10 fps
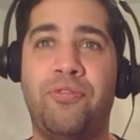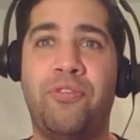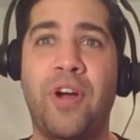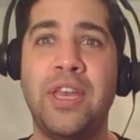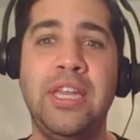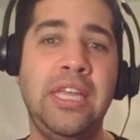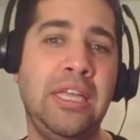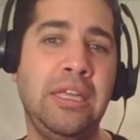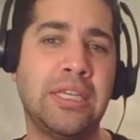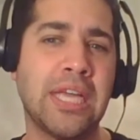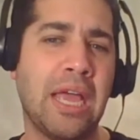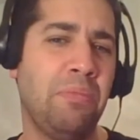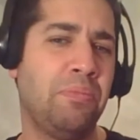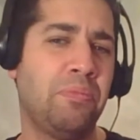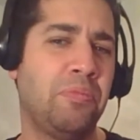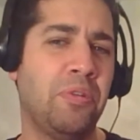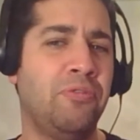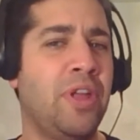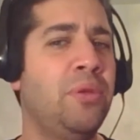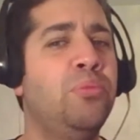funny type of
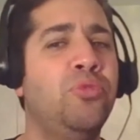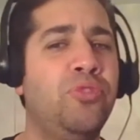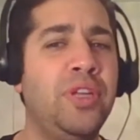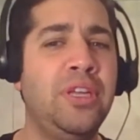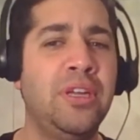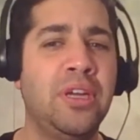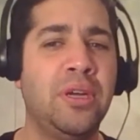Venom movie,